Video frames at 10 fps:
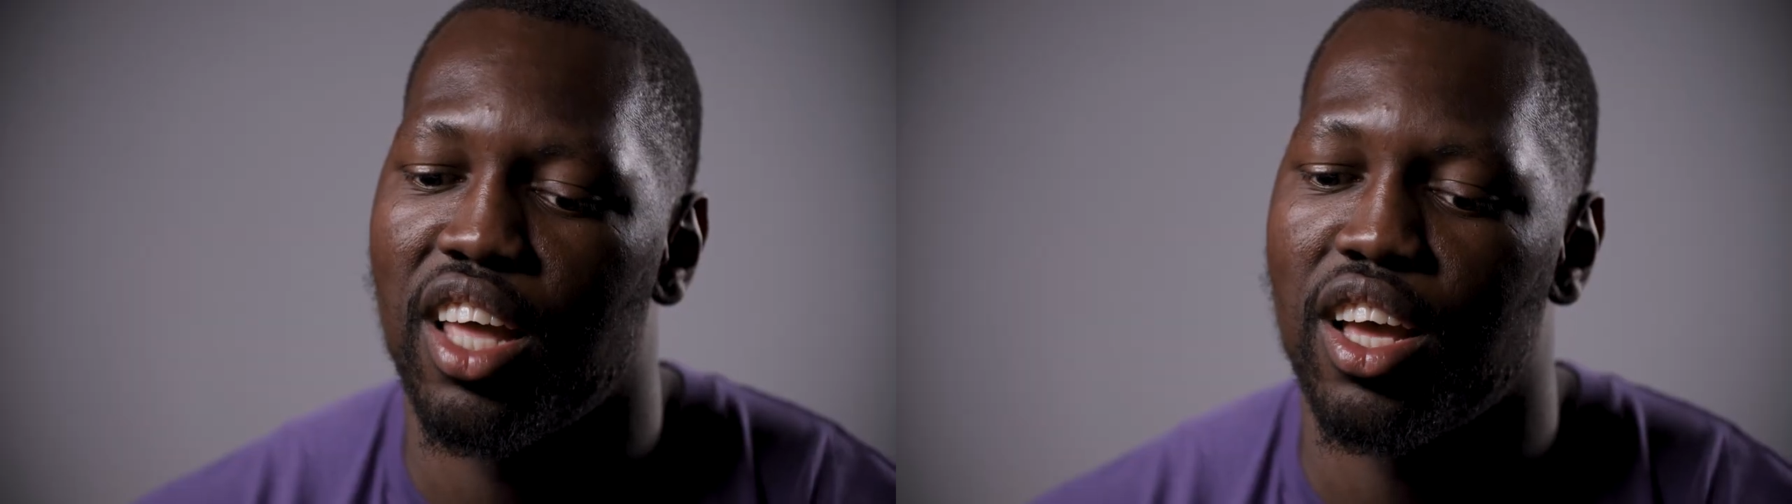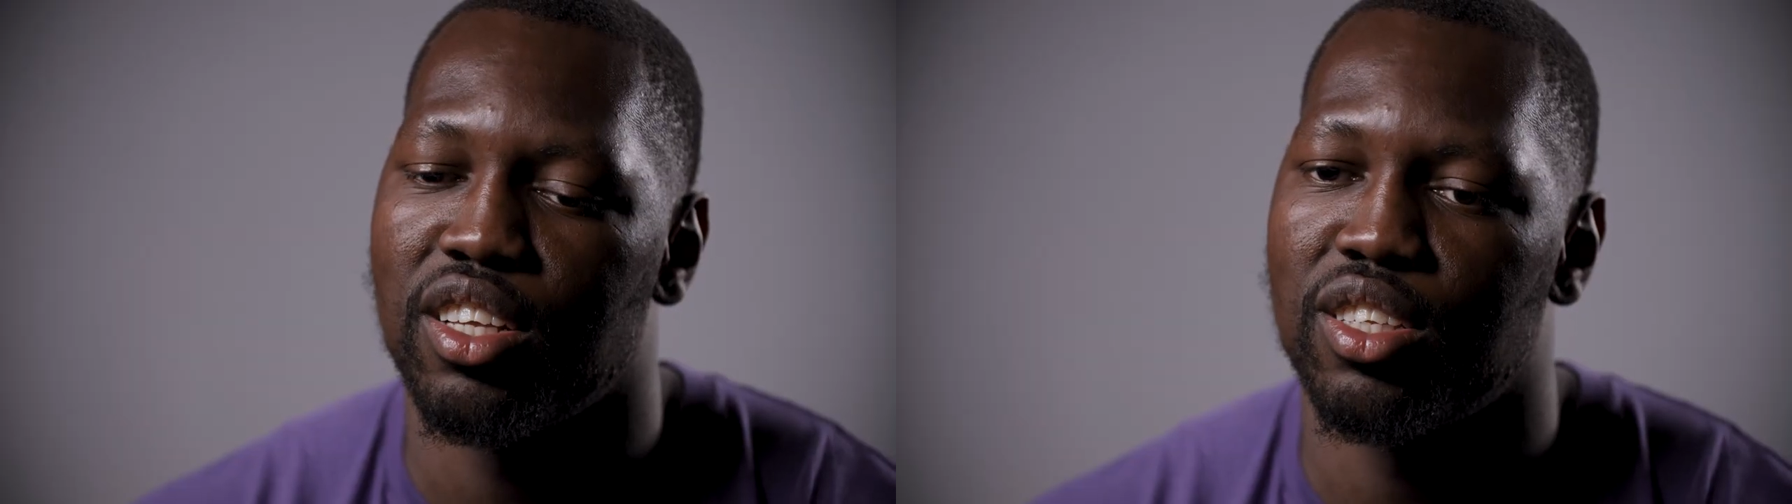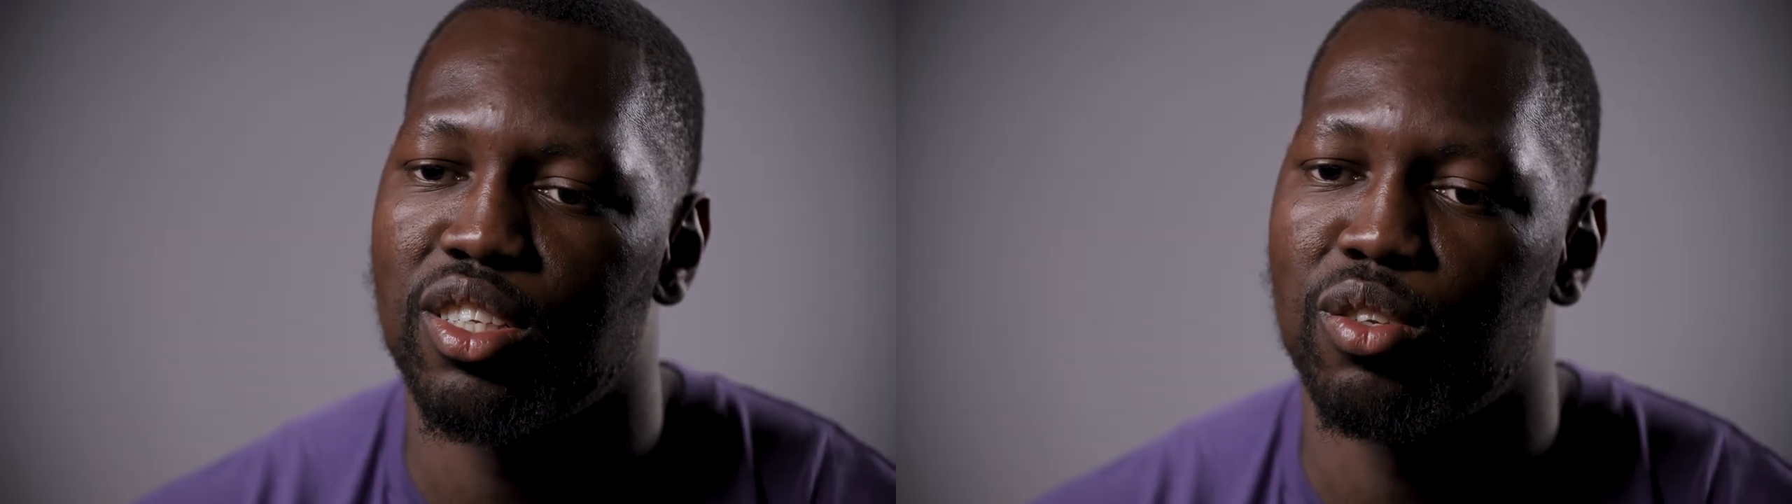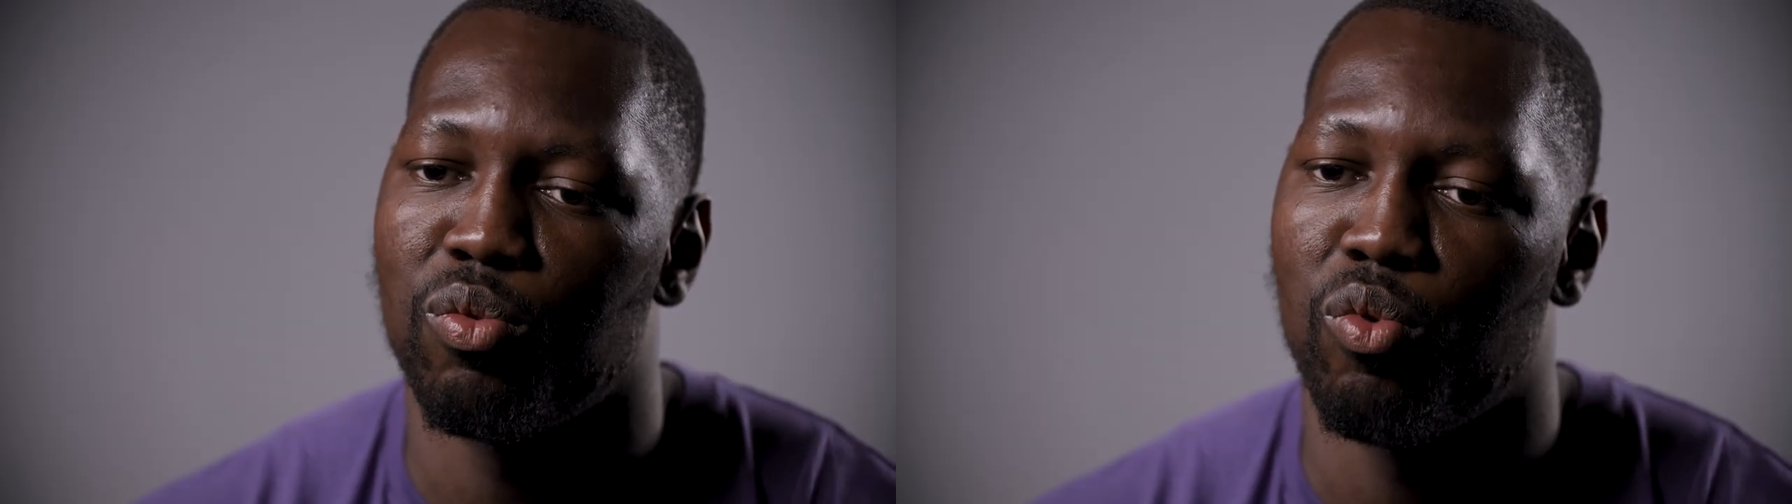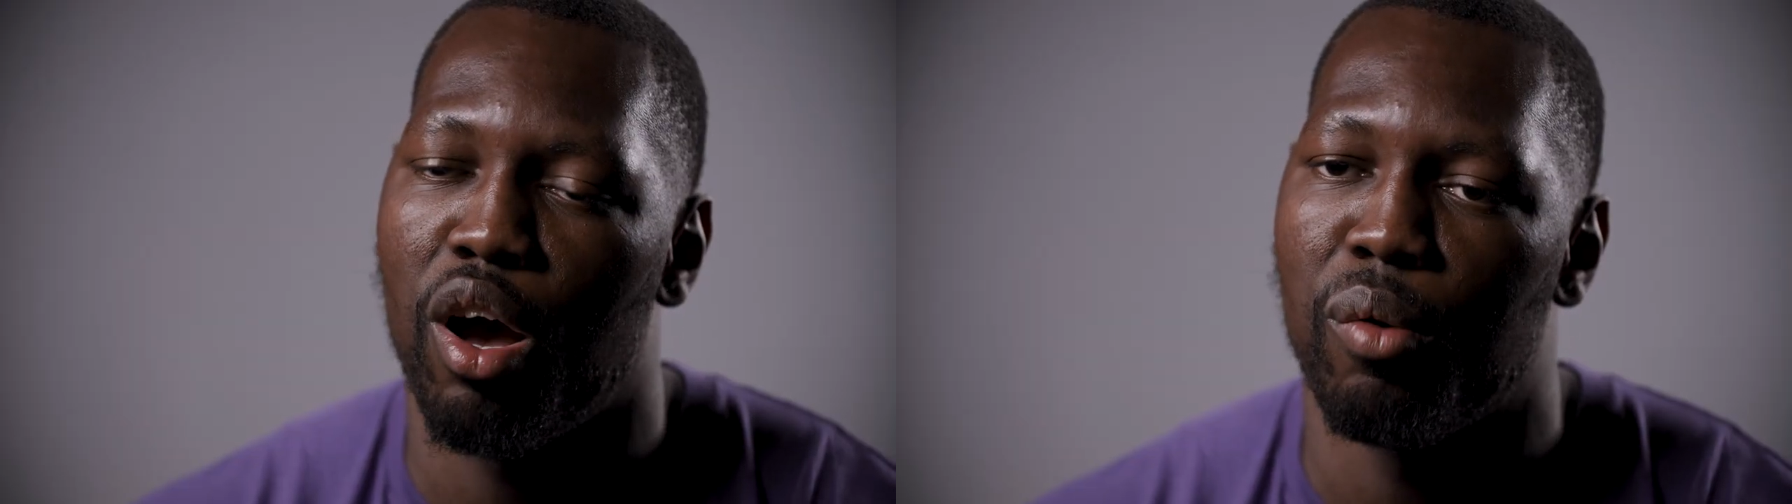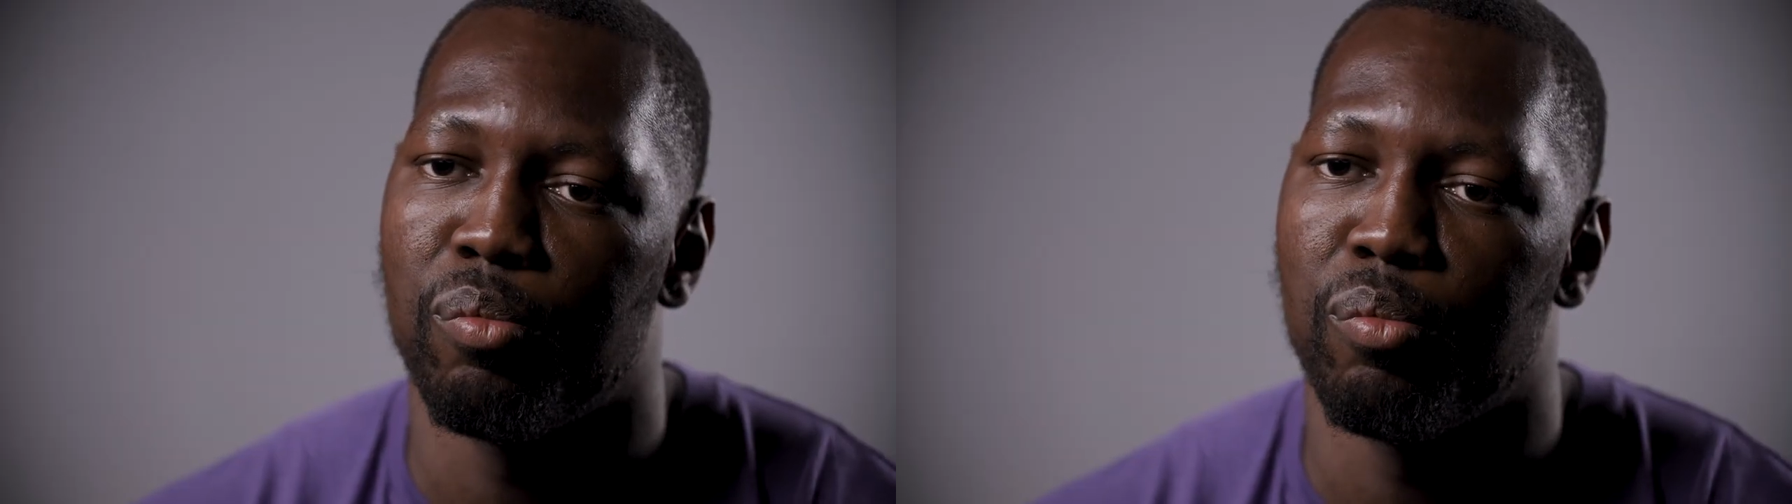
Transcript: that's what